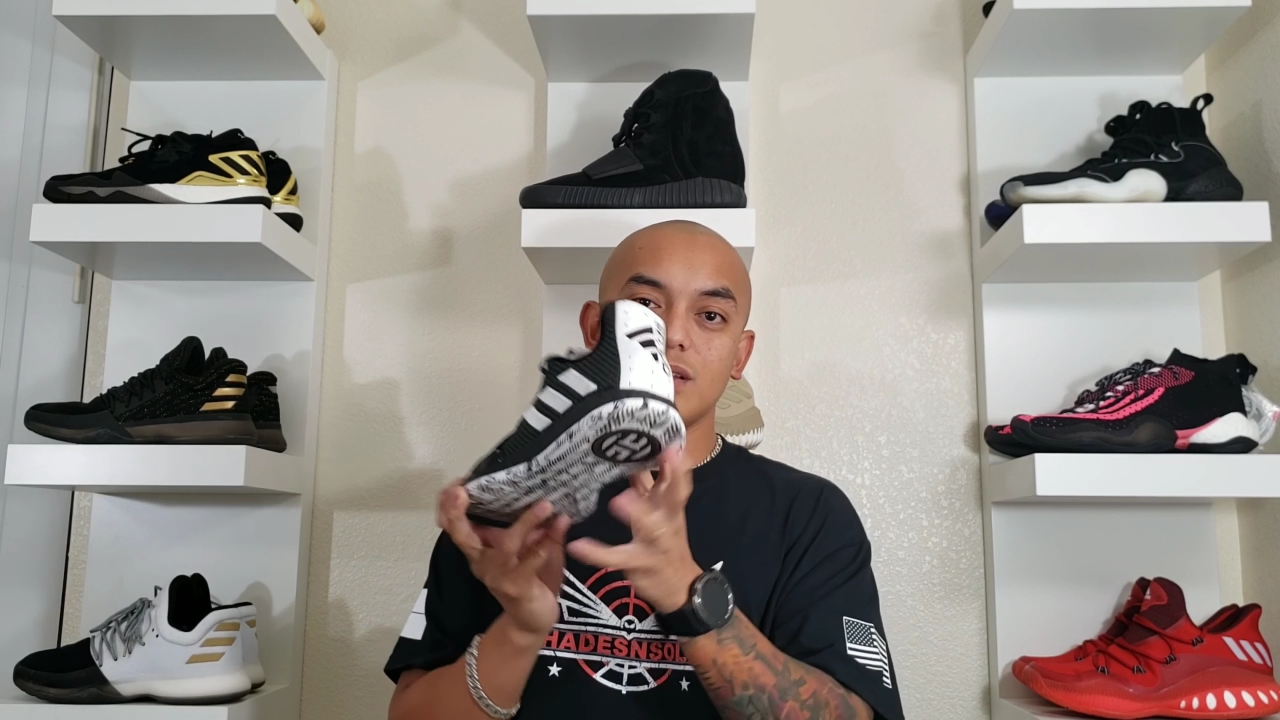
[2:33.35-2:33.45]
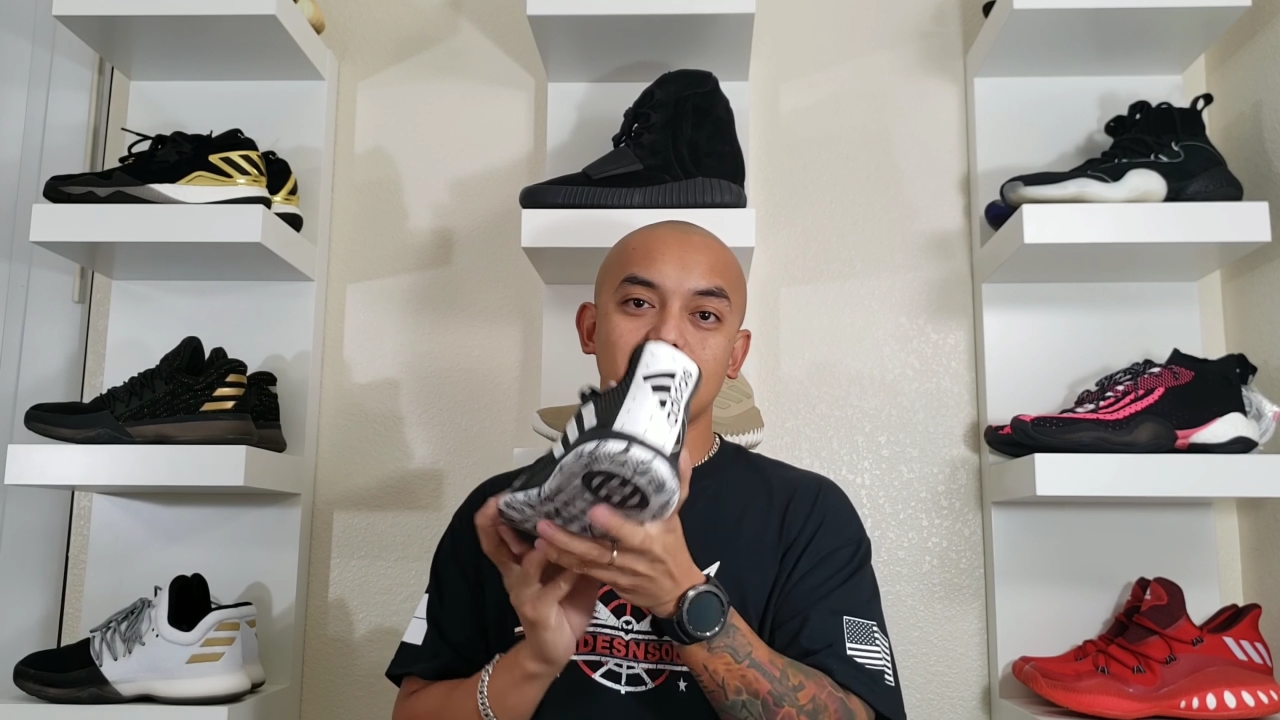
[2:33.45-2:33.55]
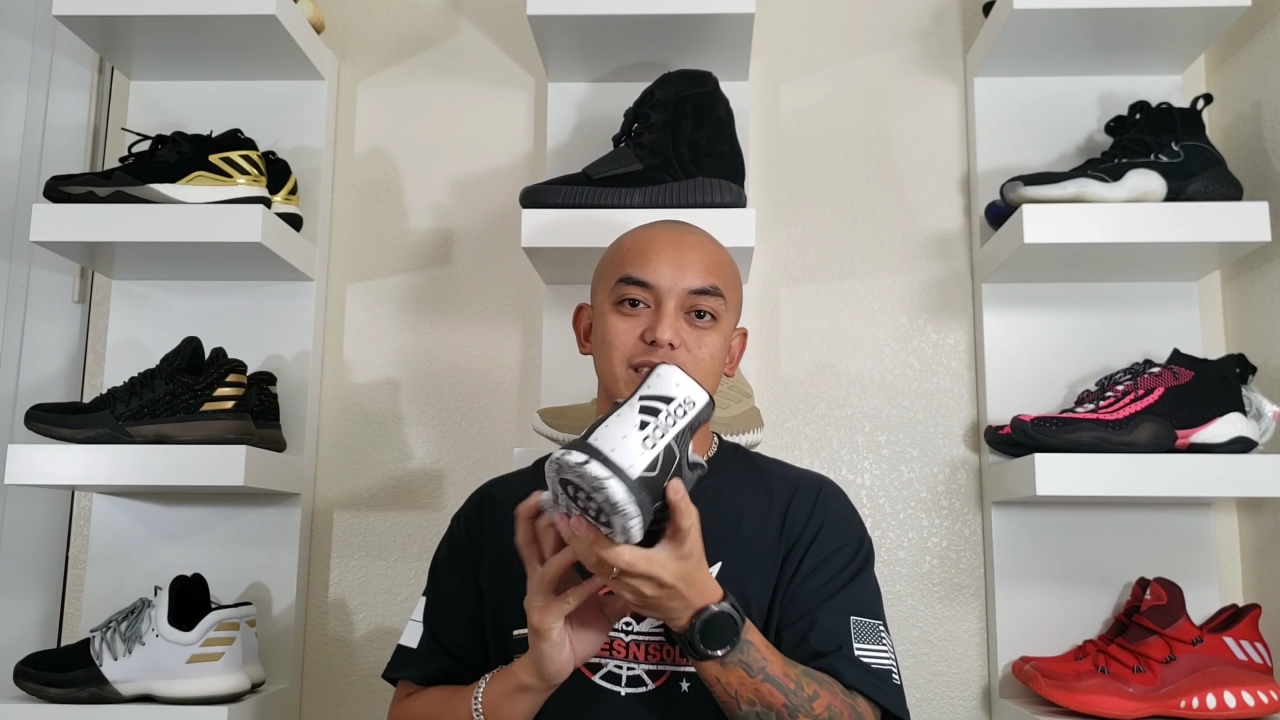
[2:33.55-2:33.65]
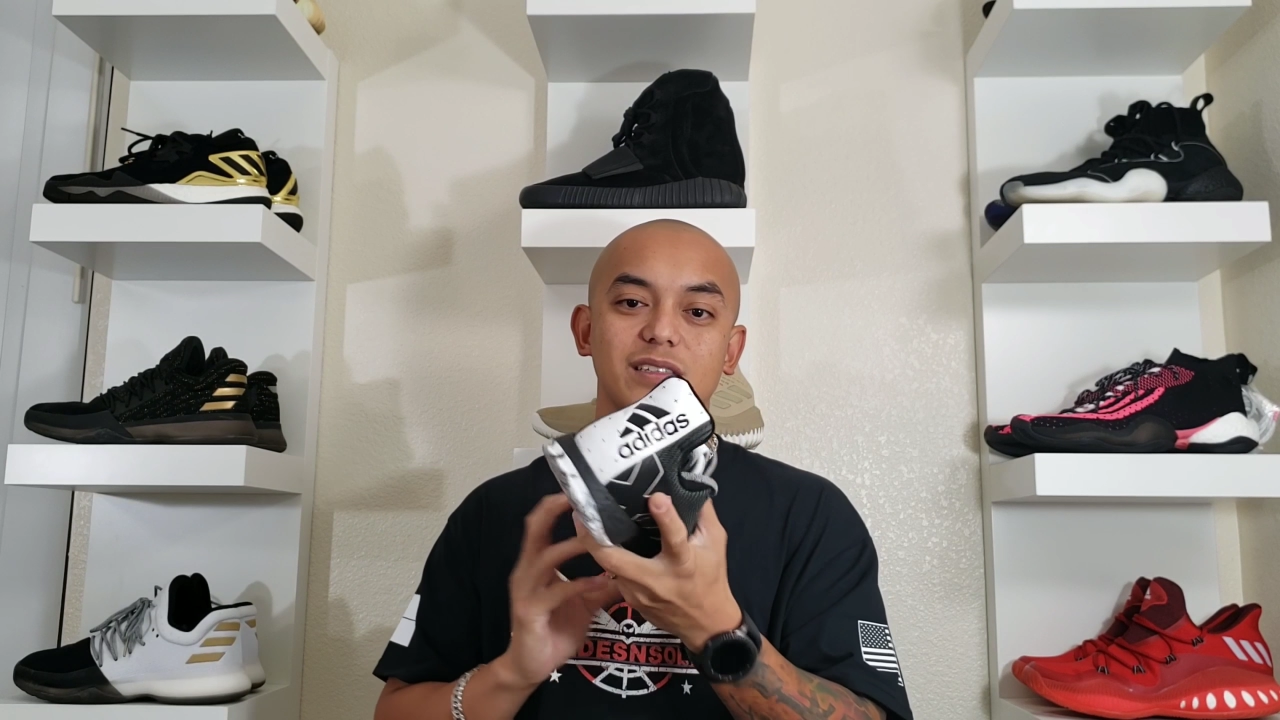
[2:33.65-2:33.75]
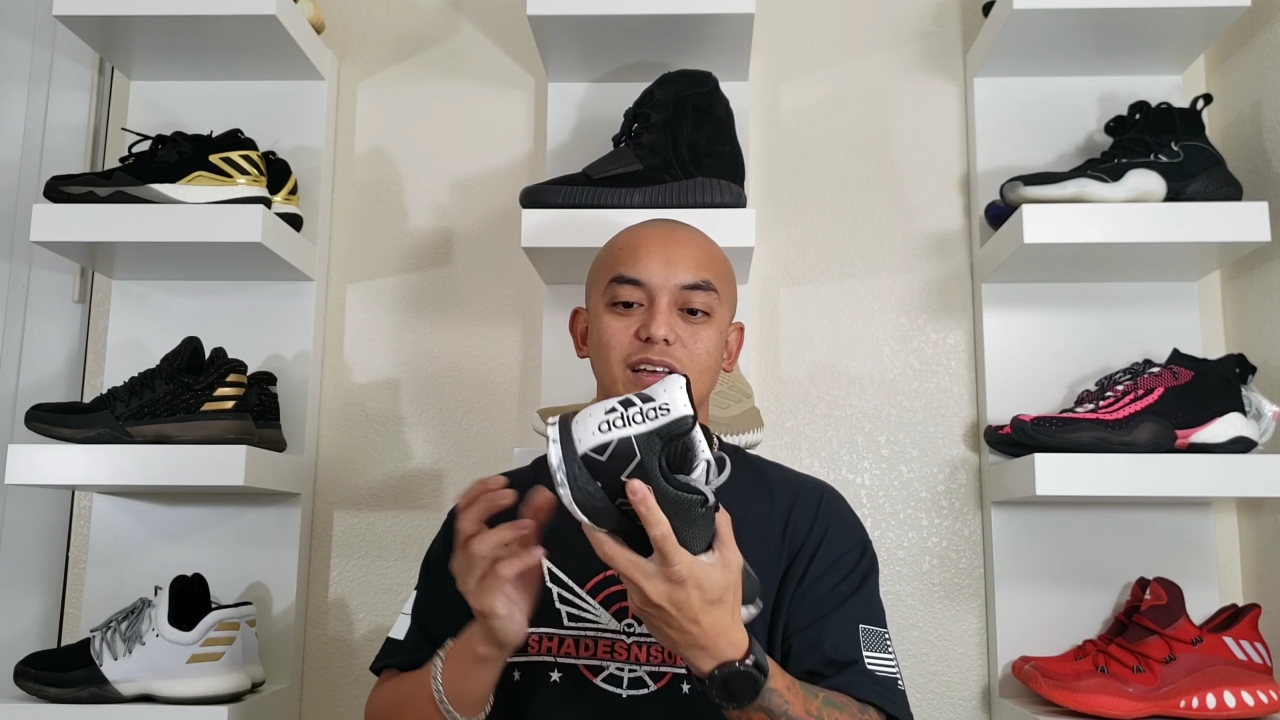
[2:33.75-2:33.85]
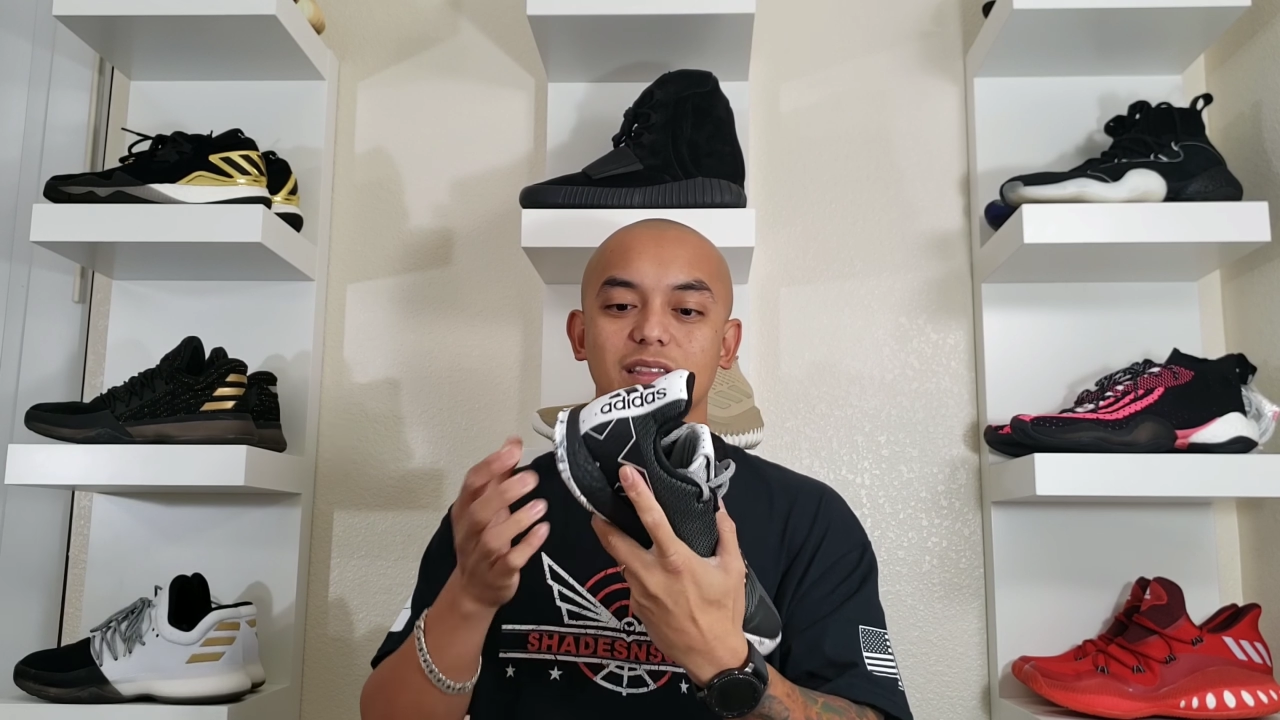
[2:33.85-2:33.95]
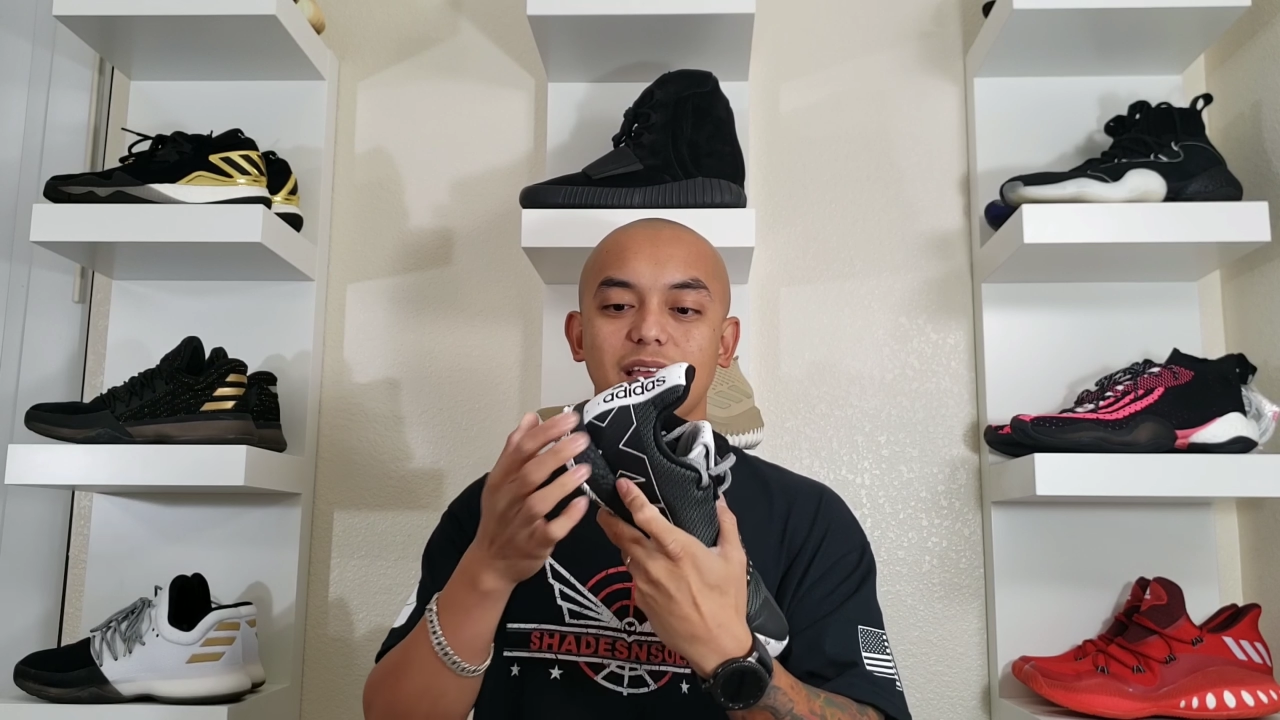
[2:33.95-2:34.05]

It's not